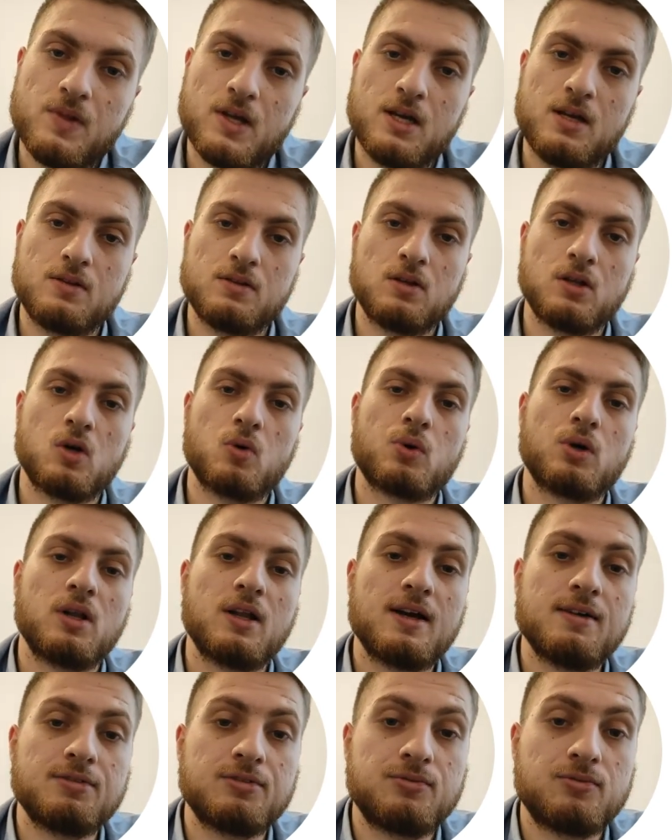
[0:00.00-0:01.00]
In the lower
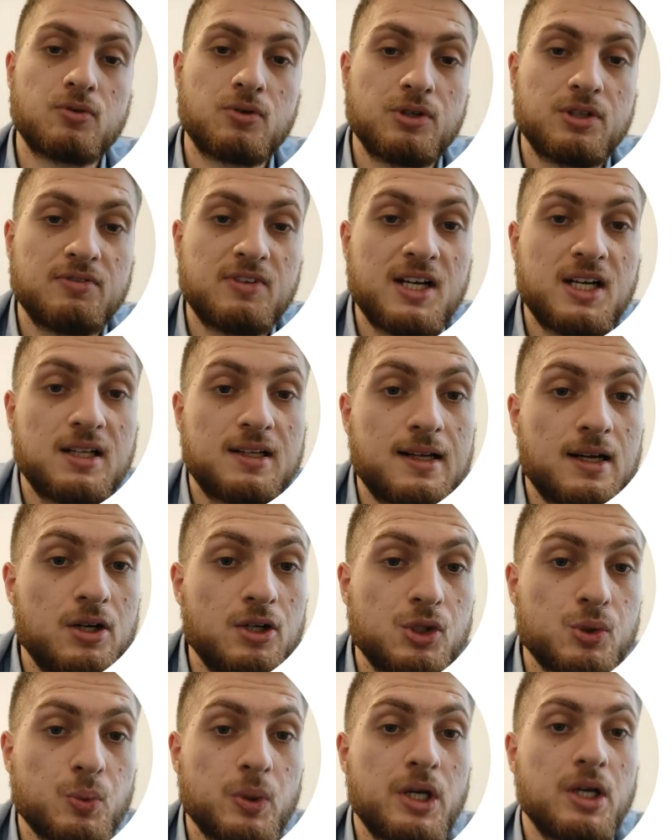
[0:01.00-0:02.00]
left for divided
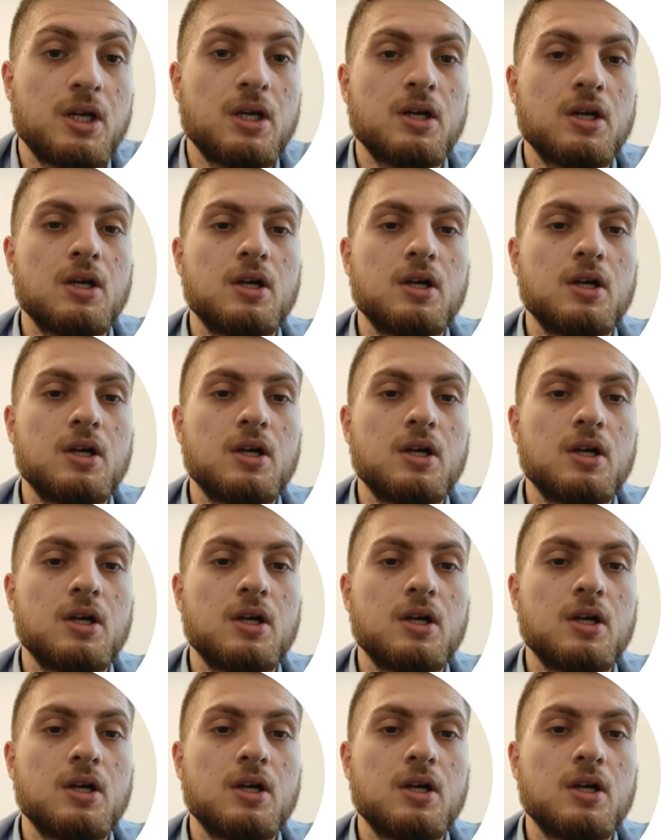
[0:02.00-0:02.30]
carriageway,